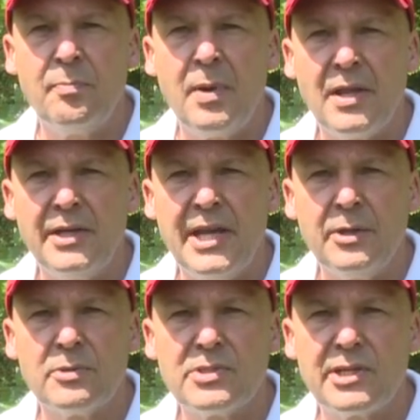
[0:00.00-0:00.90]

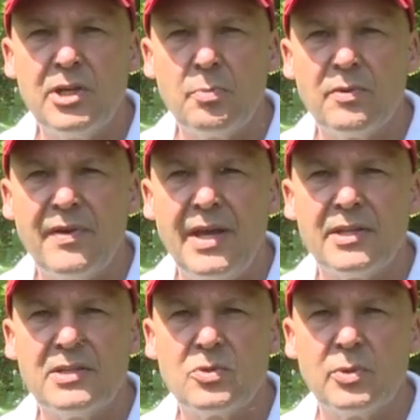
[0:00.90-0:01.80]
pollinators to help
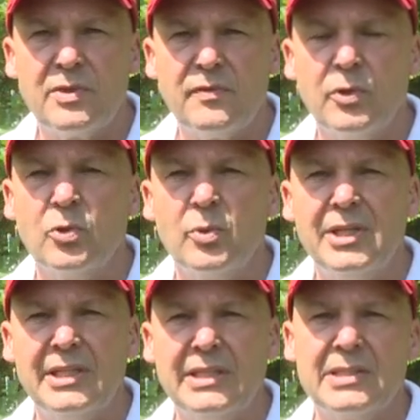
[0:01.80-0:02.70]
provide us with the food we
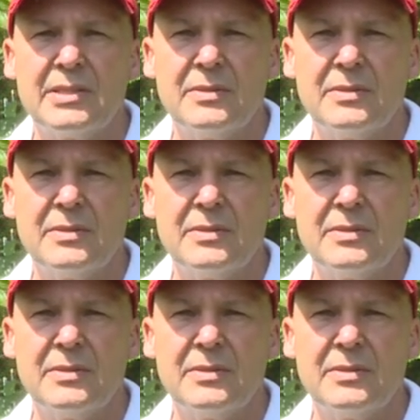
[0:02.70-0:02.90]
eat.